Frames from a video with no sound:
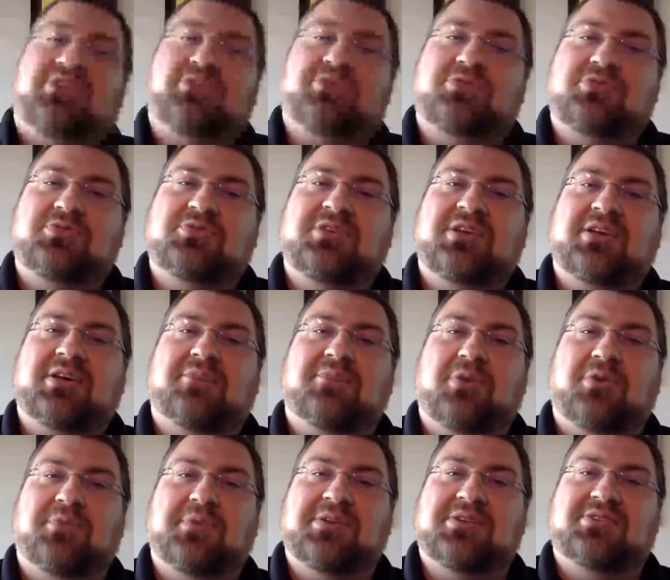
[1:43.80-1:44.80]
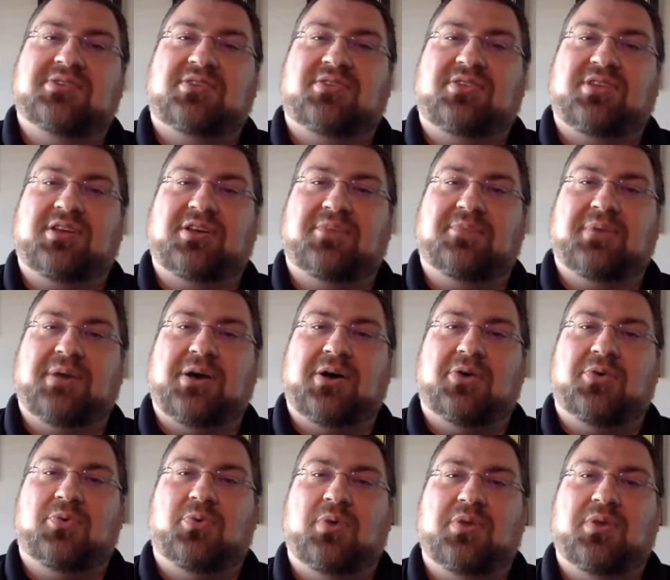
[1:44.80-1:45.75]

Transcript: though, do take a moment to think about